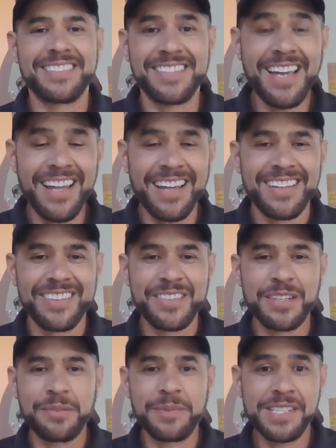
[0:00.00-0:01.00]

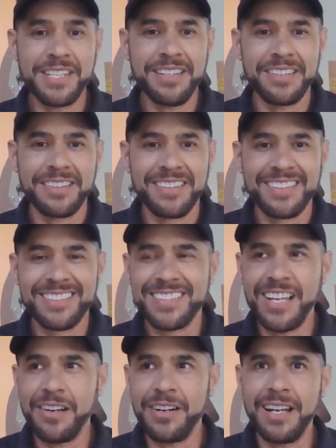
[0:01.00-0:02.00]
Yeah. Me too.
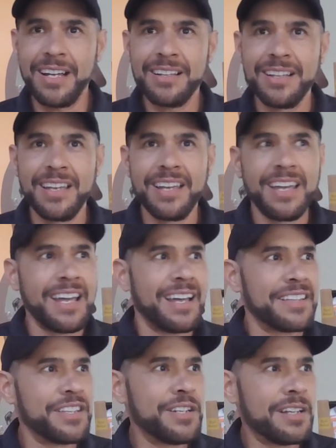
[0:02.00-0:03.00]
So,
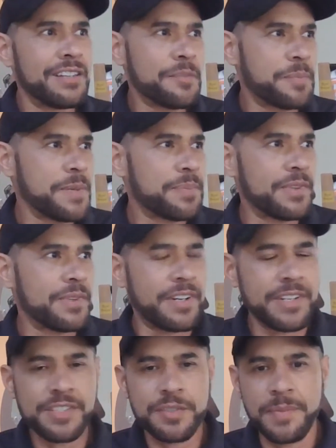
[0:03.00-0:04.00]
you know, a lot of people
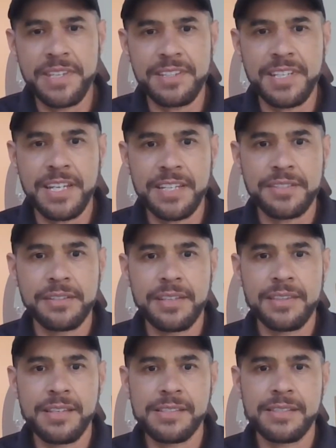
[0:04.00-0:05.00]
are into meditation
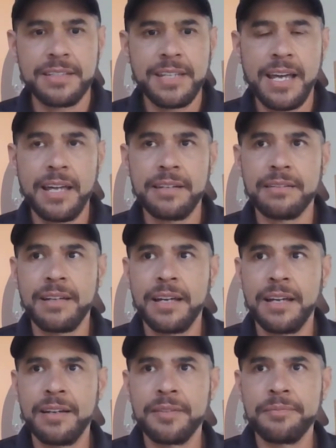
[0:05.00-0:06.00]
and things like
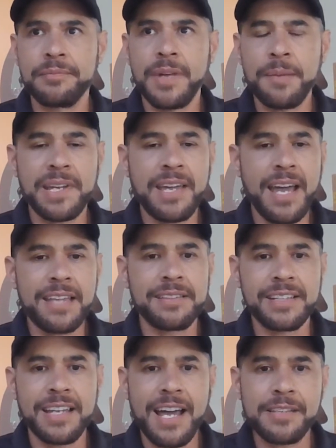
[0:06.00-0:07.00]
that. I'm a
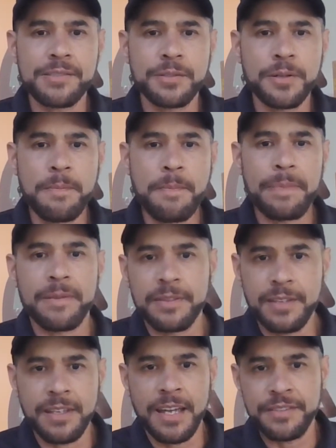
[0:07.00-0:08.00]
Catholic guy, so
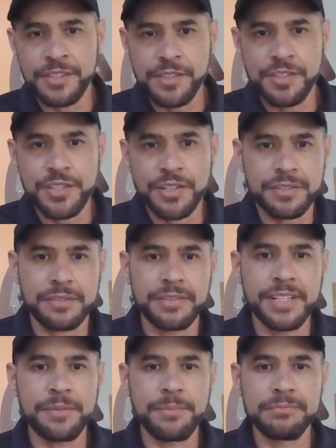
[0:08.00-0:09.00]
there's a church
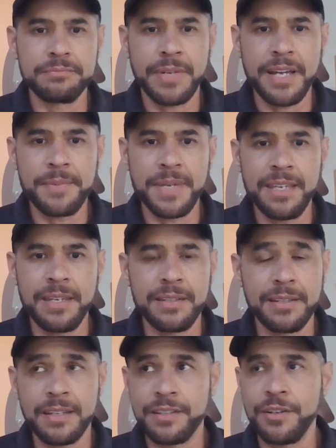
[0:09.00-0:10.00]
nearby me,
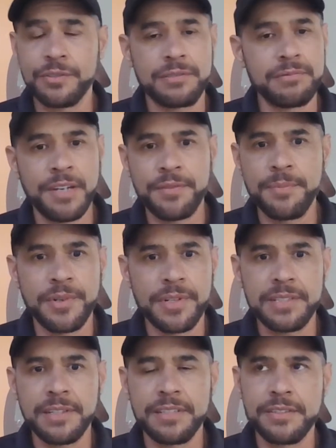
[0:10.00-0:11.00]
and I go every
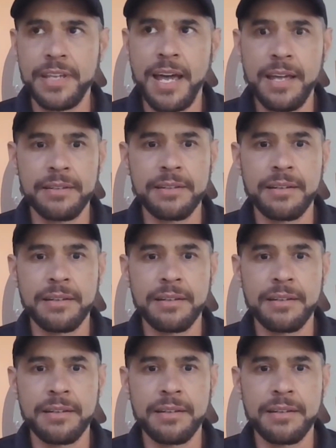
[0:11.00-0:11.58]
morning. I do that.